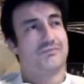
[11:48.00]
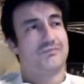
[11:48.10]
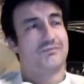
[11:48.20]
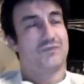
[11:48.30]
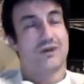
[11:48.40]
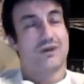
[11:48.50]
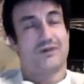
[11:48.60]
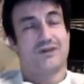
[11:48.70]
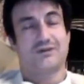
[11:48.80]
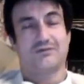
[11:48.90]
one of the
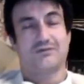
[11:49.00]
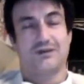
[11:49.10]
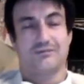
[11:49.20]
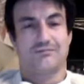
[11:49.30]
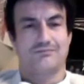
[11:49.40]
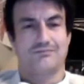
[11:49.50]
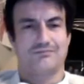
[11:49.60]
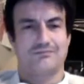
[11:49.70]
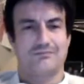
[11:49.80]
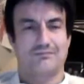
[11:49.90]
things that
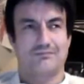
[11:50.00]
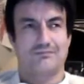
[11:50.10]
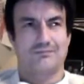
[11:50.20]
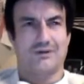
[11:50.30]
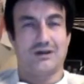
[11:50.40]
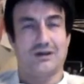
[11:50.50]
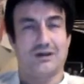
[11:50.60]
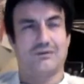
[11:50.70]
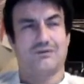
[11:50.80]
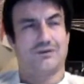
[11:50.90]
you're dealing
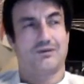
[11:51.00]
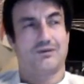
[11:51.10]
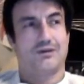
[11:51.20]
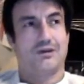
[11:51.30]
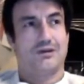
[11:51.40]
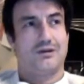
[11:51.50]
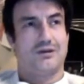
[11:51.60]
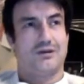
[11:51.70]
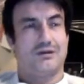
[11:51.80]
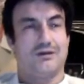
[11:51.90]
with.
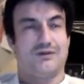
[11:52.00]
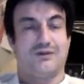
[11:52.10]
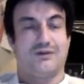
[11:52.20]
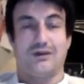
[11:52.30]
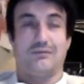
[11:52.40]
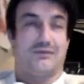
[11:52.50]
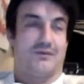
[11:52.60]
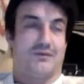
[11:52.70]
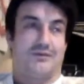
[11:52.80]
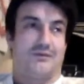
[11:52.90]
He seemed
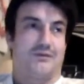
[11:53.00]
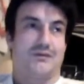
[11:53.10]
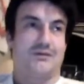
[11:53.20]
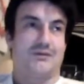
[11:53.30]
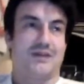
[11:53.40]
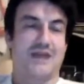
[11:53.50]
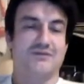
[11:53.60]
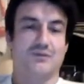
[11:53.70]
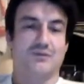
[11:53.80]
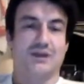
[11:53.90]
to have
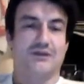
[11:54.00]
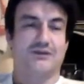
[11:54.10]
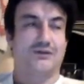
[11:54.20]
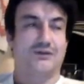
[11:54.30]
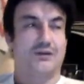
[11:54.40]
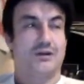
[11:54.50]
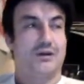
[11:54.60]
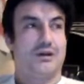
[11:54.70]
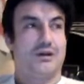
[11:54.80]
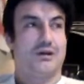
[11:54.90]
his wits.
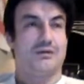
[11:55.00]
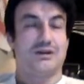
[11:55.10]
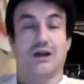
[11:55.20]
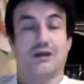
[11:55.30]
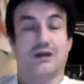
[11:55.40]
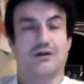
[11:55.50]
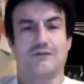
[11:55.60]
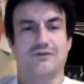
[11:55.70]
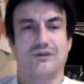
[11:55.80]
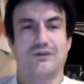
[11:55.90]
We talked
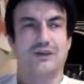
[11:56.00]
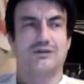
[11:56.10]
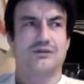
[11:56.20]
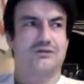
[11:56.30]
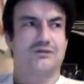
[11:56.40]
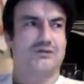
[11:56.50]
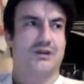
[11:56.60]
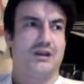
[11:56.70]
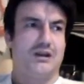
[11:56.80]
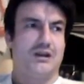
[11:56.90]
conversations.
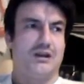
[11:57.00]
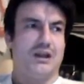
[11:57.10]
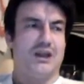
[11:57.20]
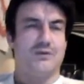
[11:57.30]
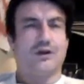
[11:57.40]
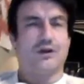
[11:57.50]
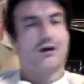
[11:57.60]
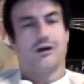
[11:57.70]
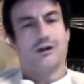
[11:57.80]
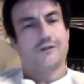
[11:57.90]
He can
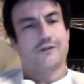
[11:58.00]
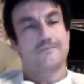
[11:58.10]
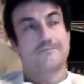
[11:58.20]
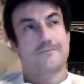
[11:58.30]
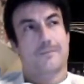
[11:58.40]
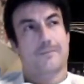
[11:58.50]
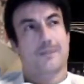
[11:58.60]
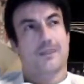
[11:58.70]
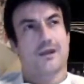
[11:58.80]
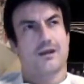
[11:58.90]
recall
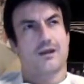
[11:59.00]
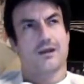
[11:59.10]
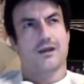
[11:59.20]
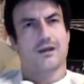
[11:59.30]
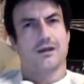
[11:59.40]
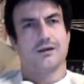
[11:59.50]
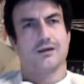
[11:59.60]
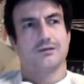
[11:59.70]
the